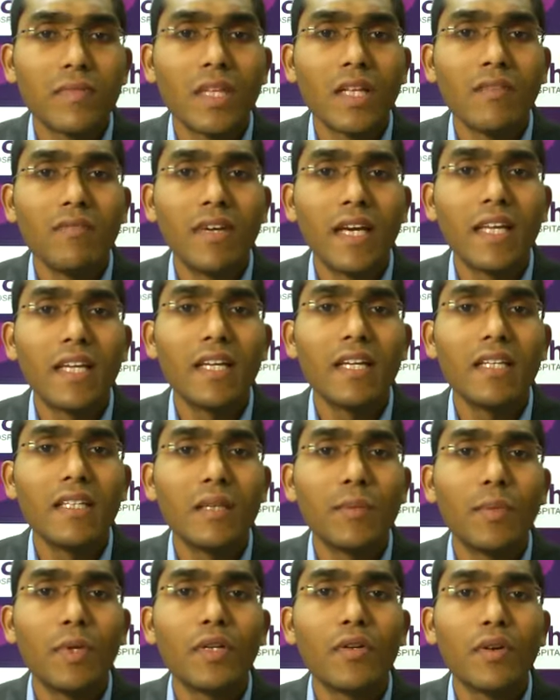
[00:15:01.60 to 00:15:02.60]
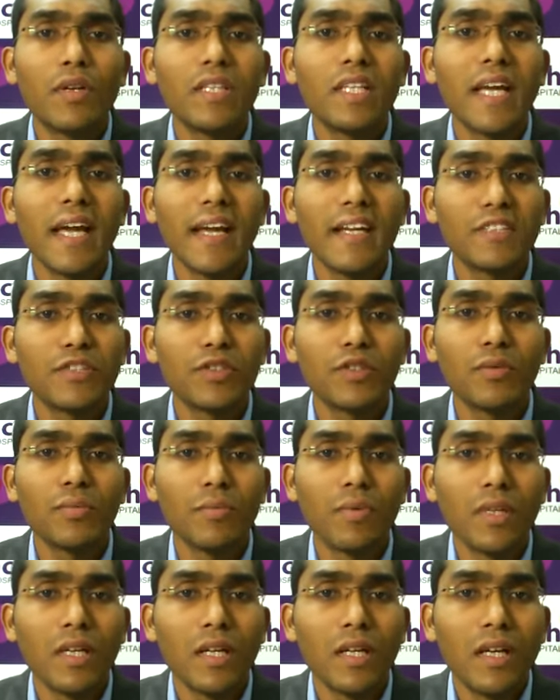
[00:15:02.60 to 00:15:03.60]
vary depending on the age group.
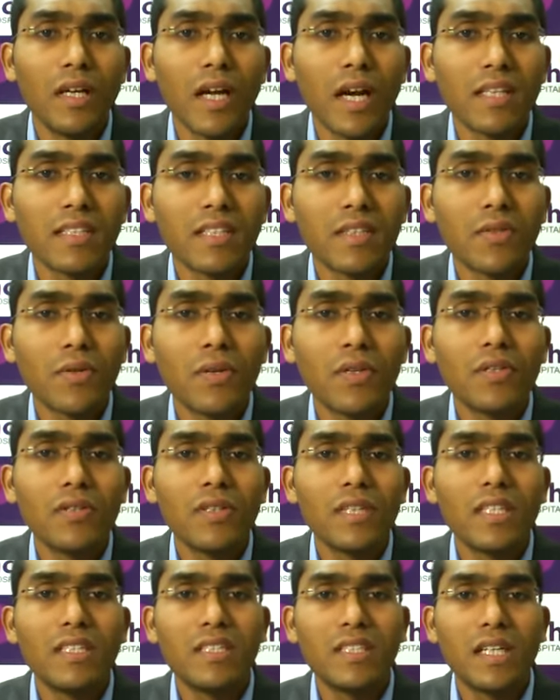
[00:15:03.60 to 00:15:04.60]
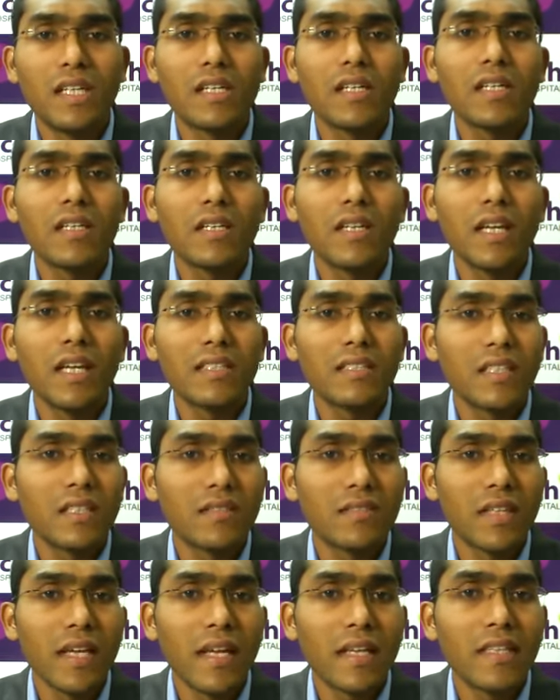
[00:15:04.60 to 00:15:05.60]
As I told you, in children less than
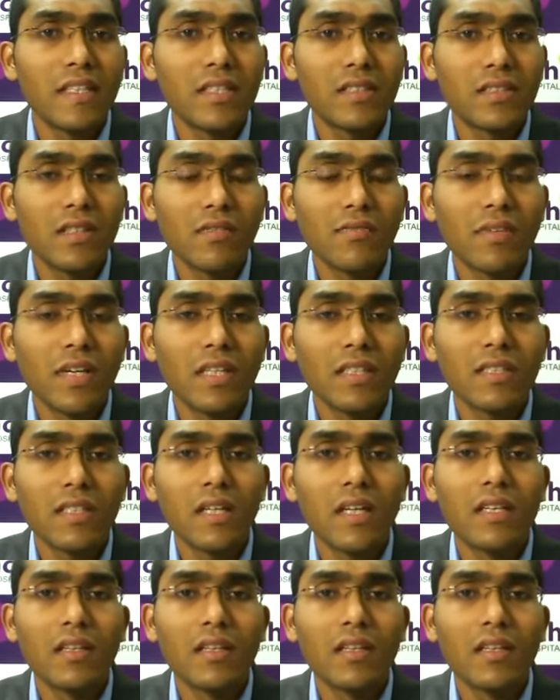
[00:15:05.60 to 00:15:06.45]
10 years of age,